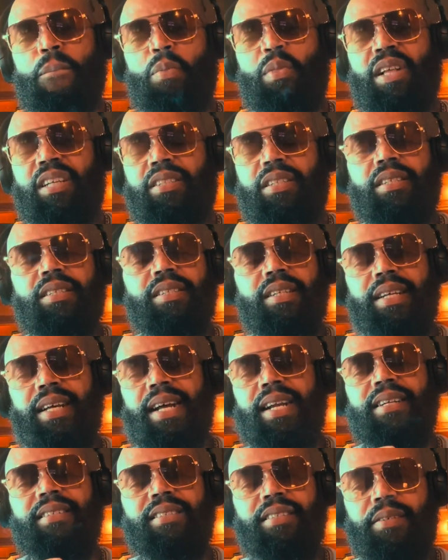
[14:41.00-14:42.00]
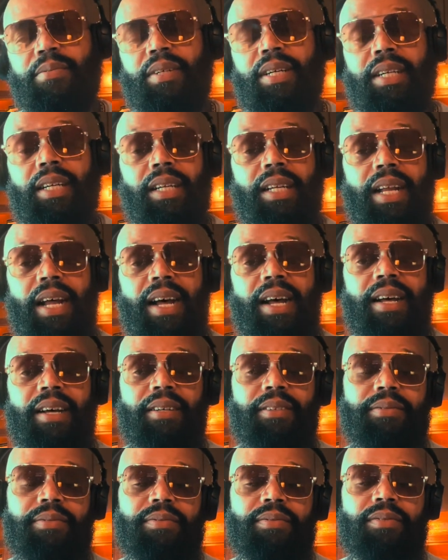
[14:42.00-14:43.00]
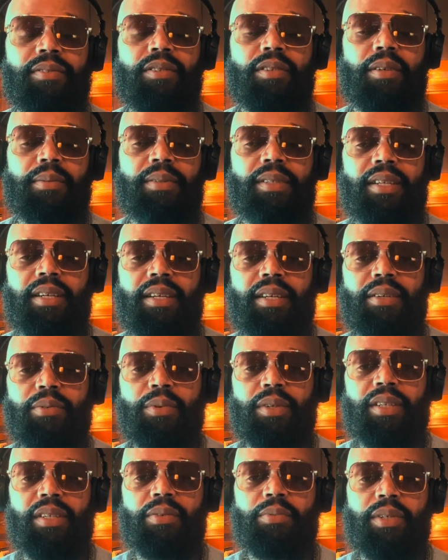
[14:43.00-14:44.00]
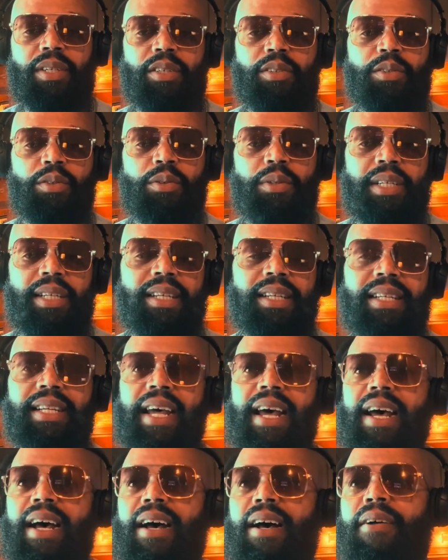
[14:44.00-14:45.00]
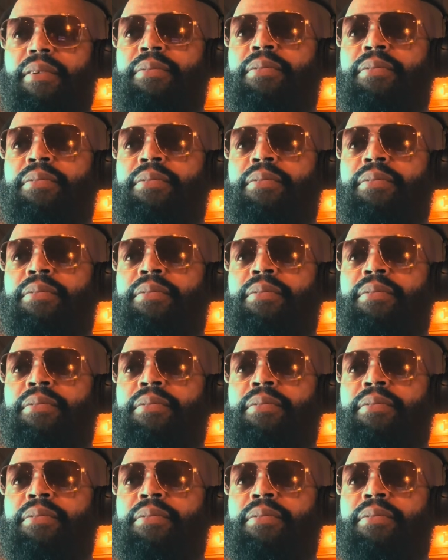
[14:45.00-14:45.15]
She could have got herself unalive. You know what I'm saying? With a dude that doesn't have,